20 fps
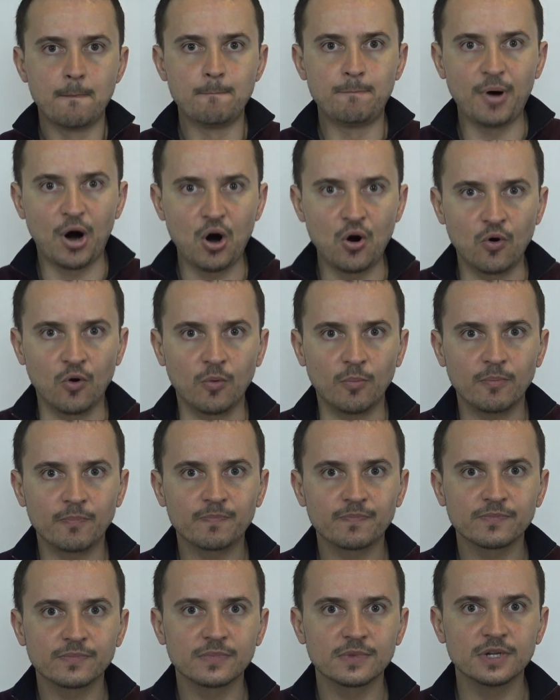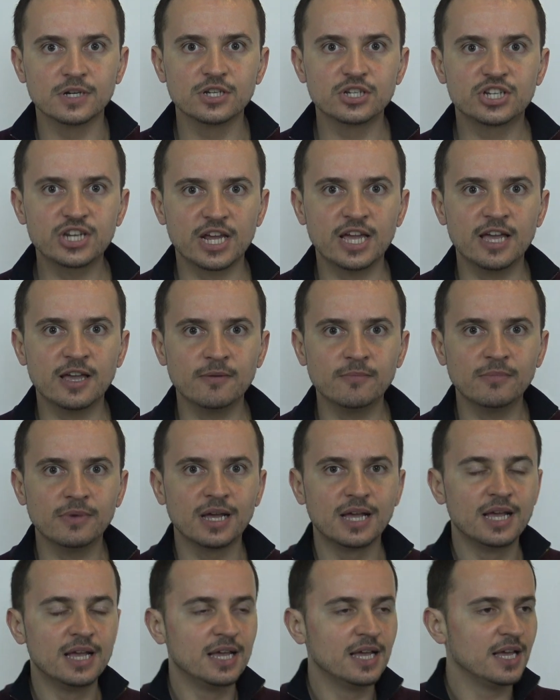Boom!
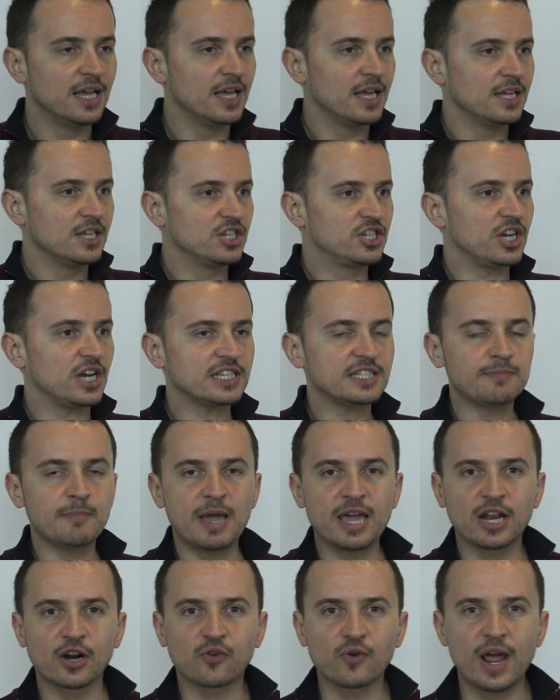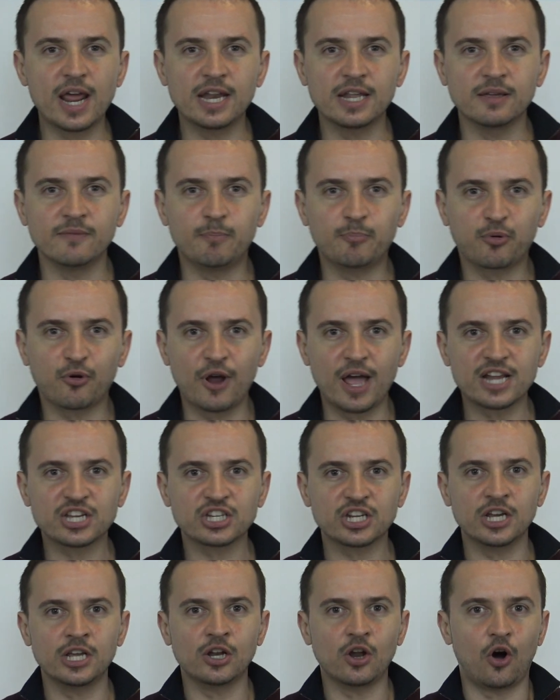Jim just made a great
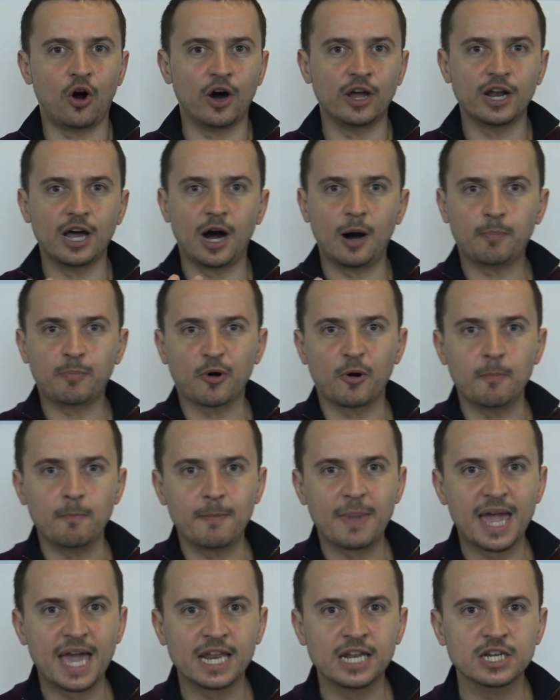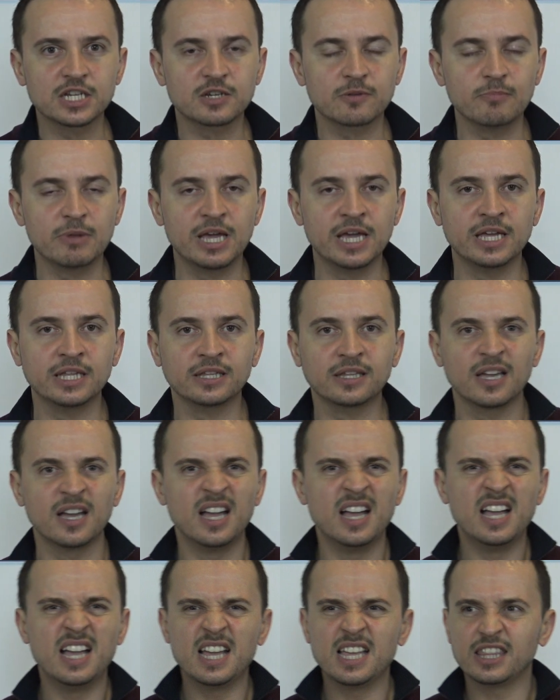impression on upper management,
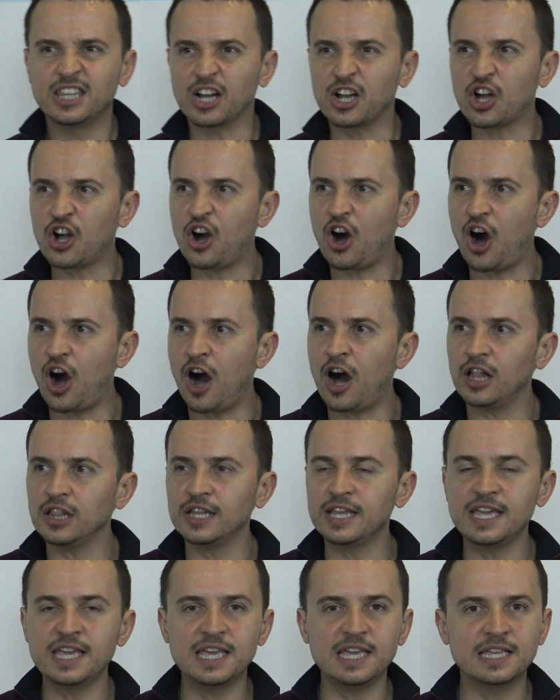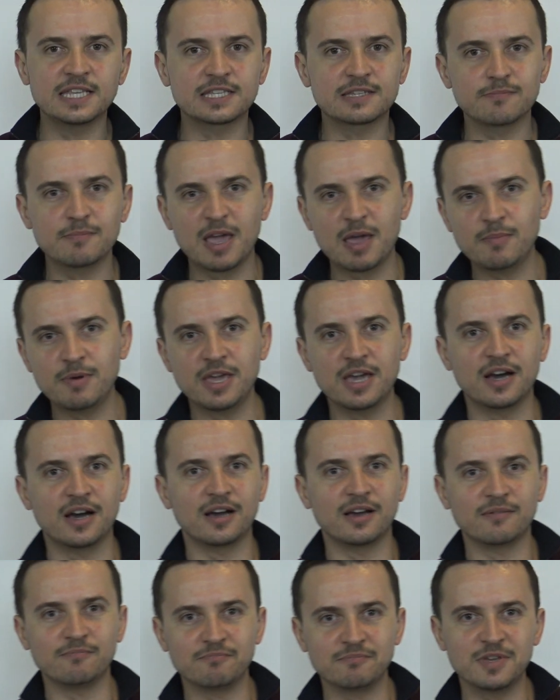the colleagues, maybe
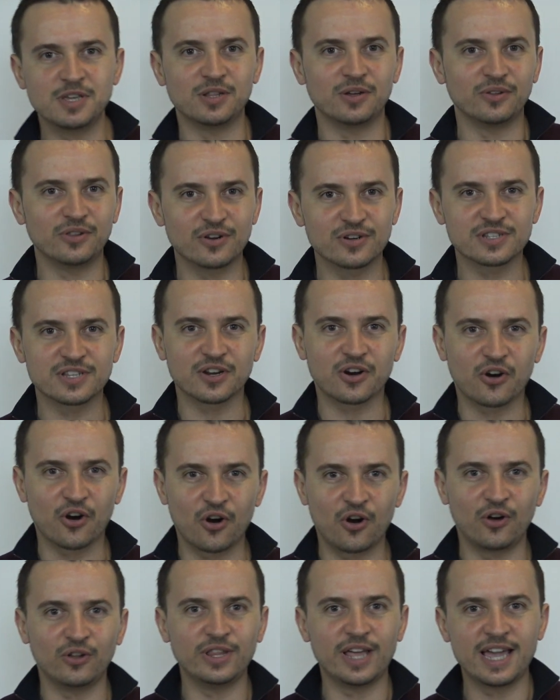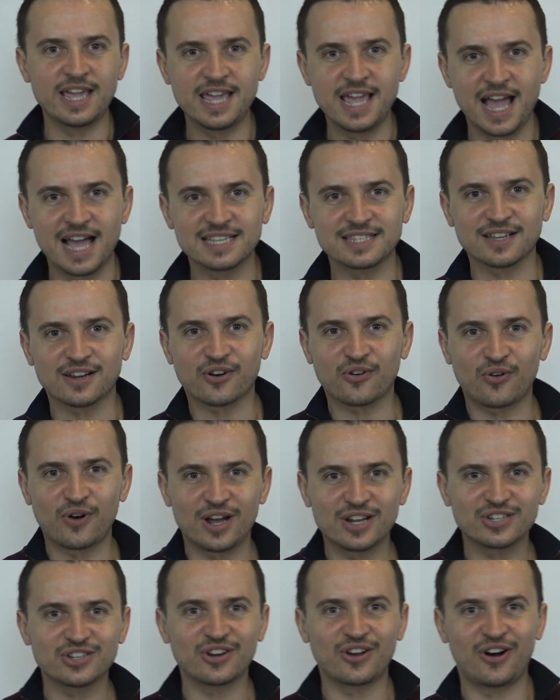there's a girl that he has a
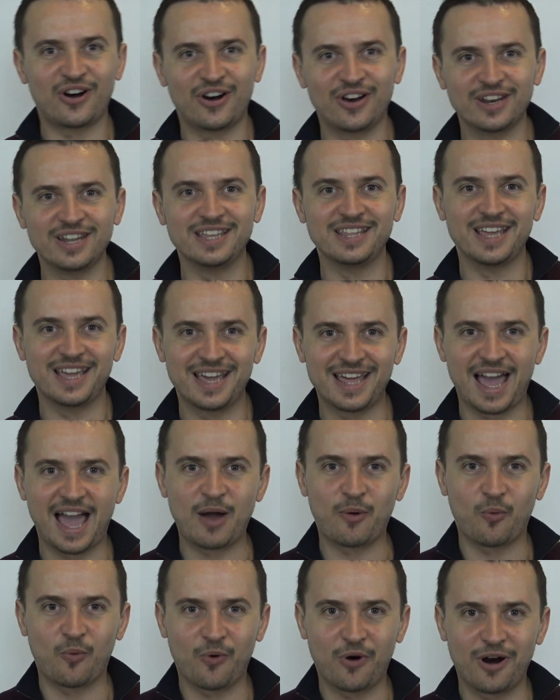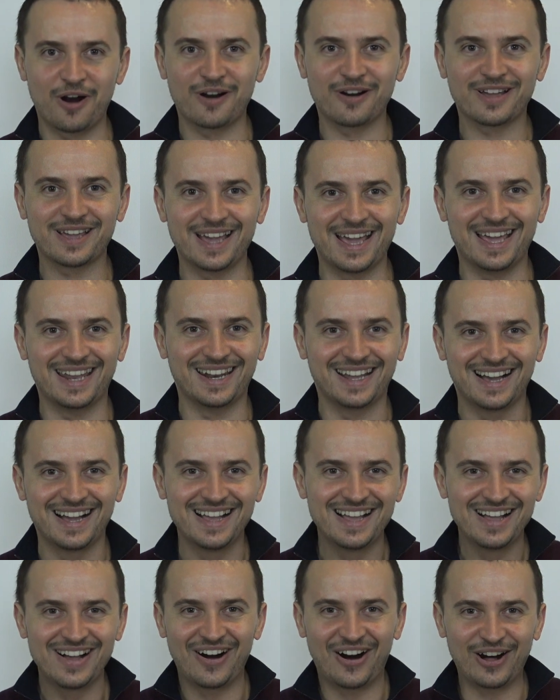crush on at work,
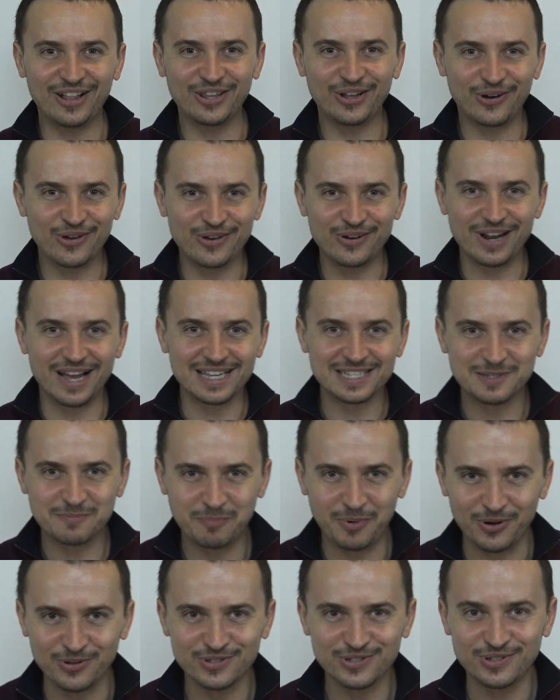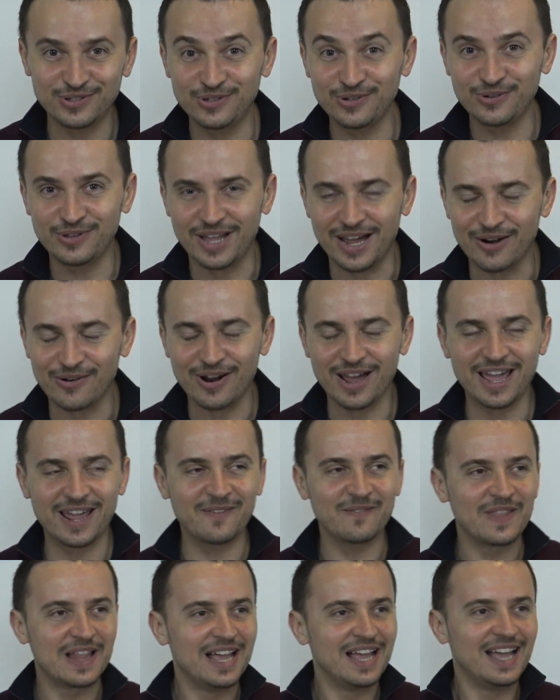and although you're not supposed to do that,
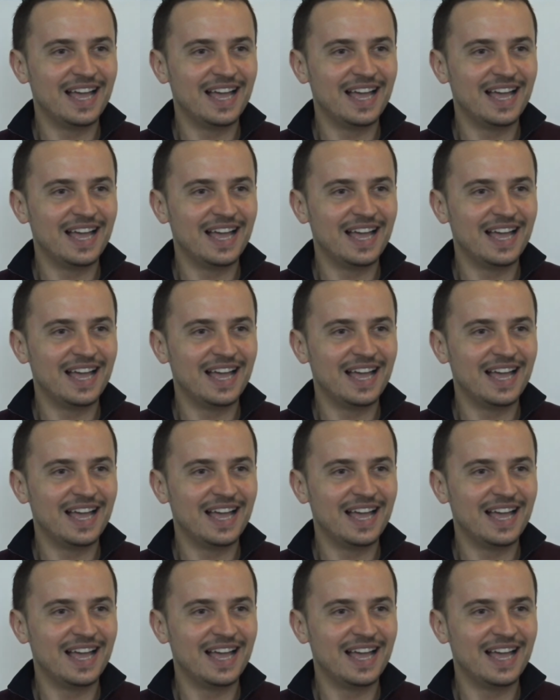right?